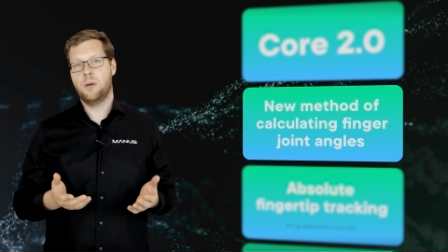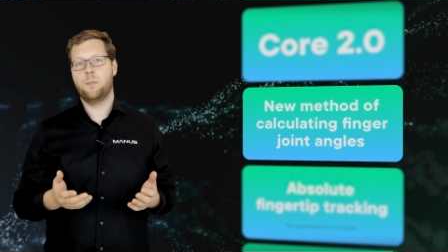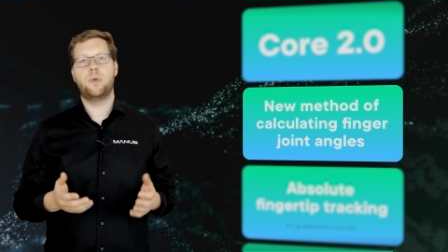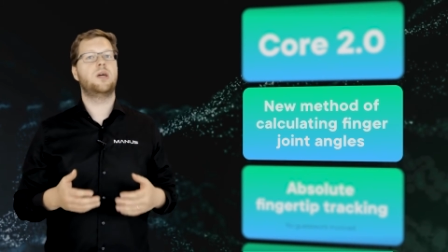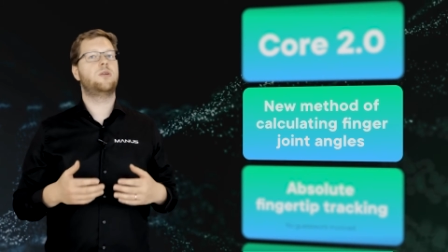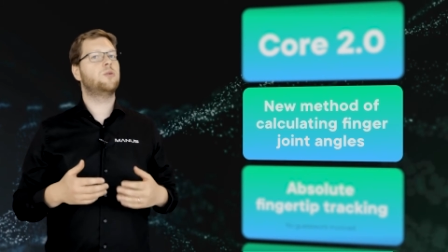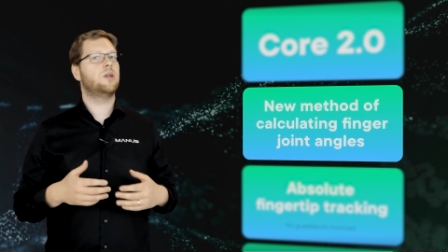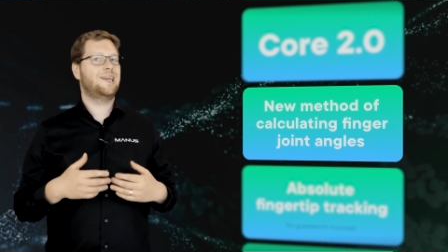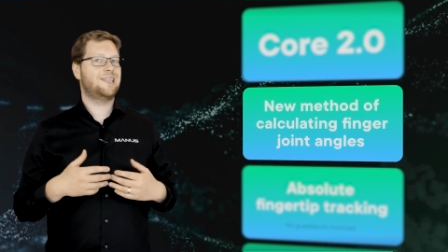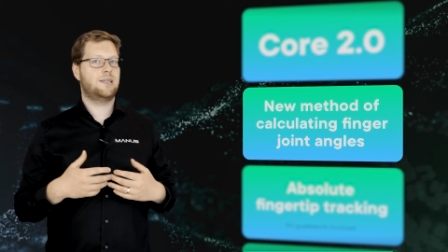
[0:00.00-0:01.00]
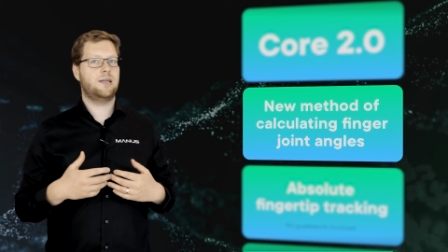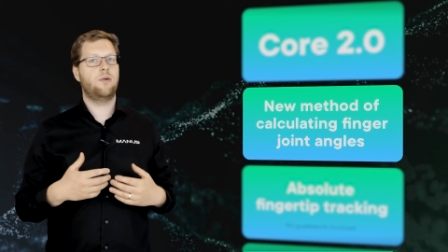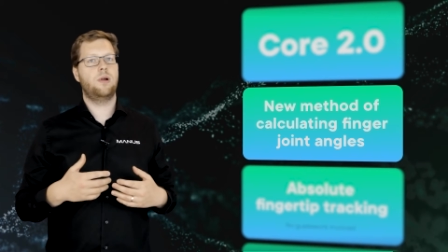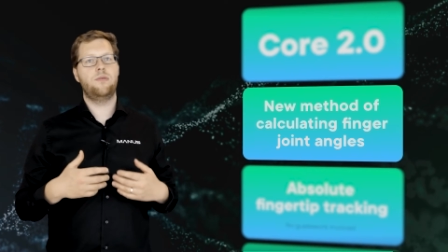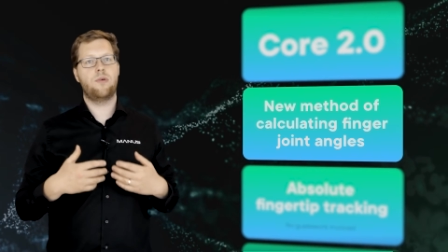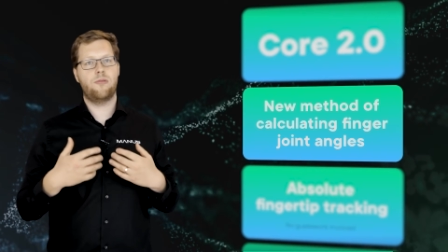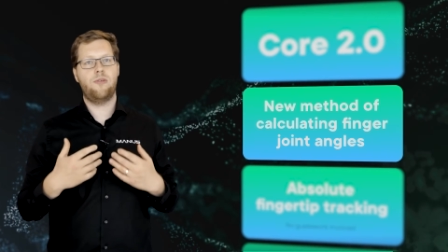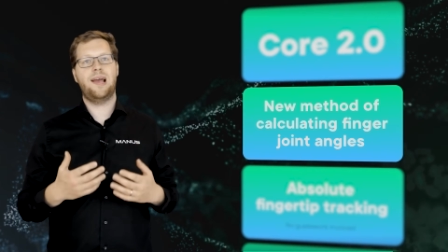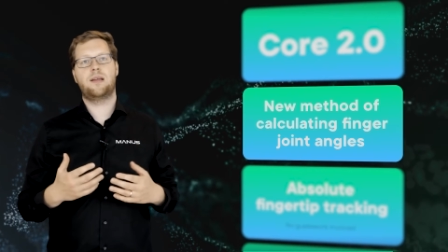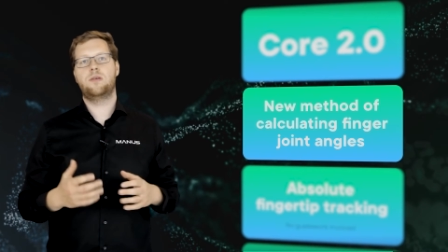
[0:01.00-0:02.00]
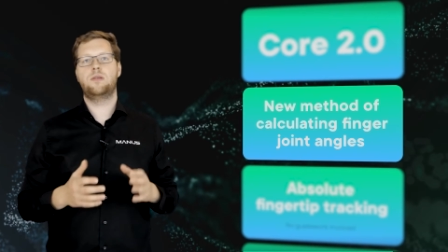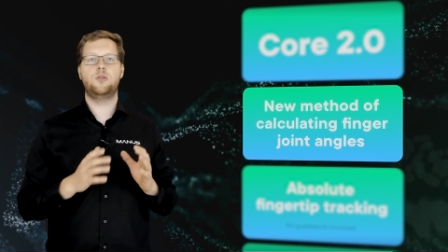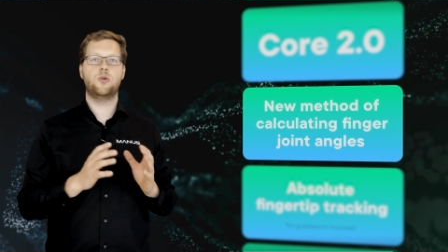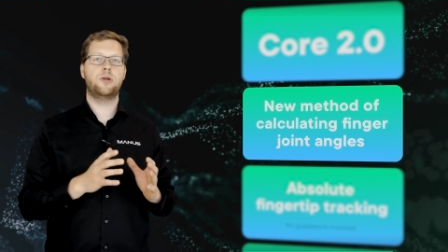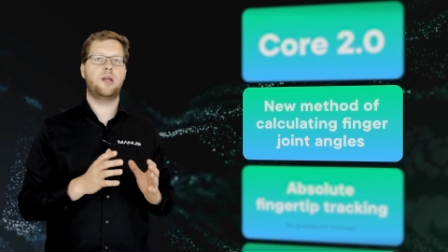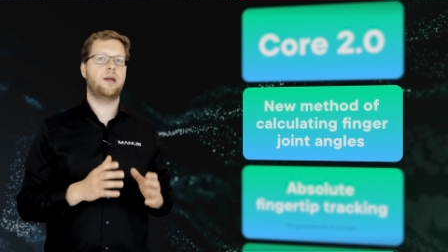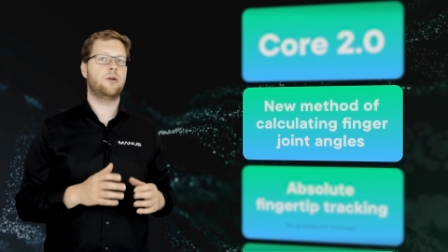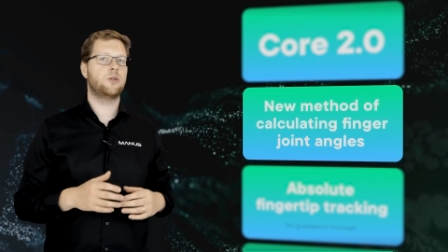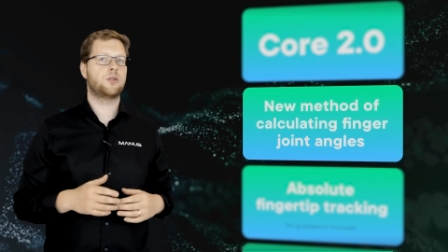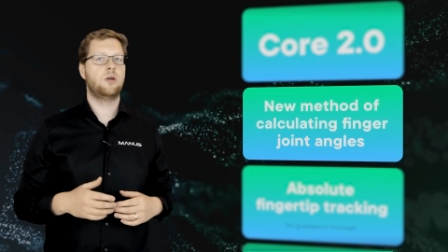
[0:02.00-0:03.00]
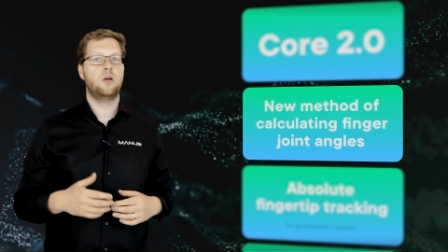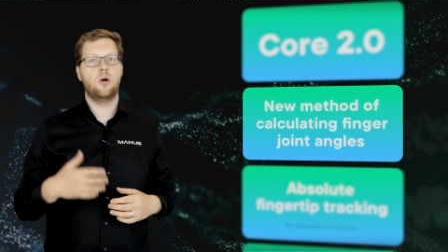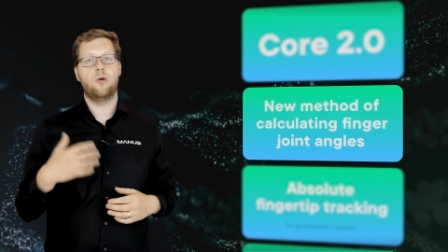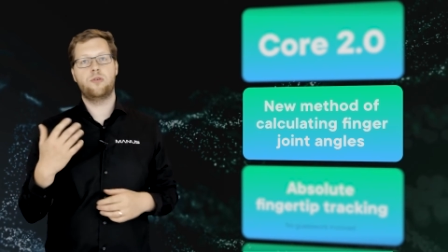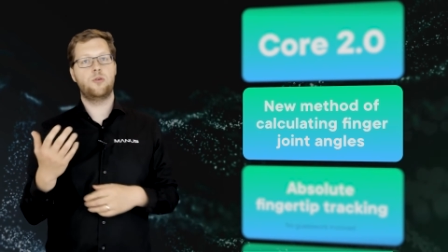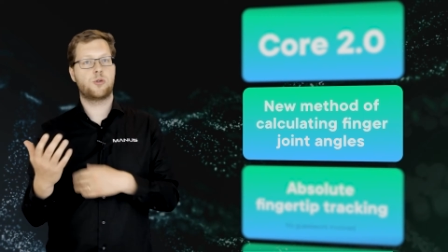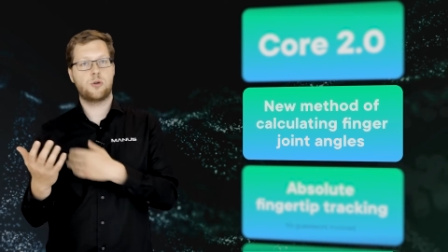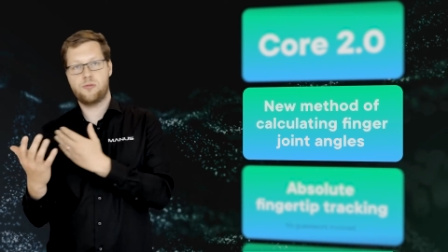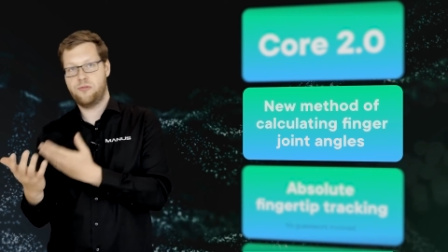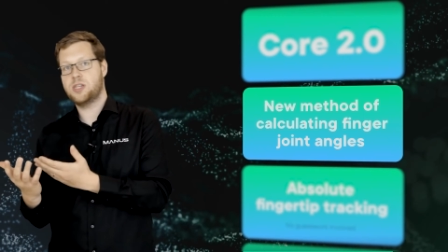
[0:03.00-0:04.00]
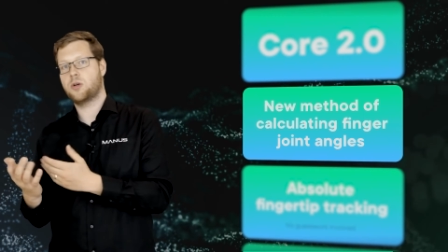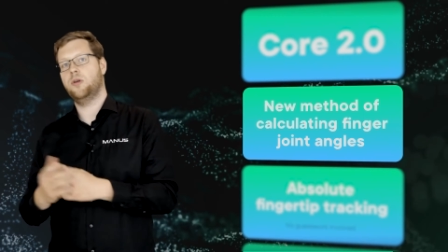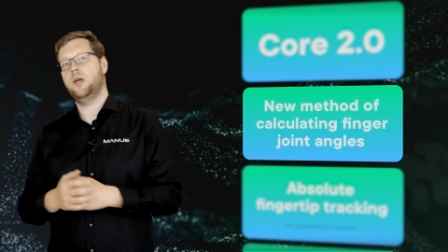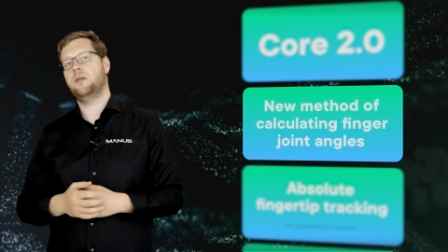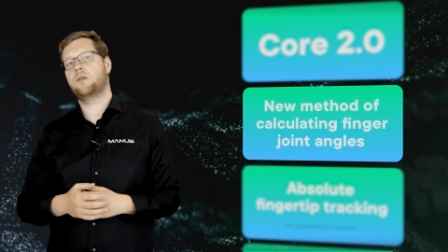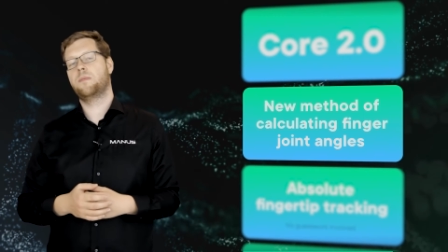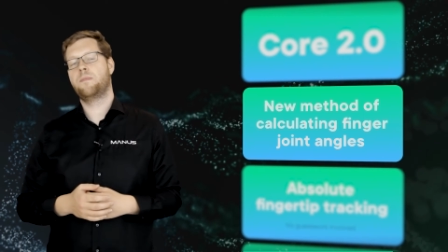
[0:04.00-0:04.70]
but they do not necessarily reflect the joint angles of a user's physical hand.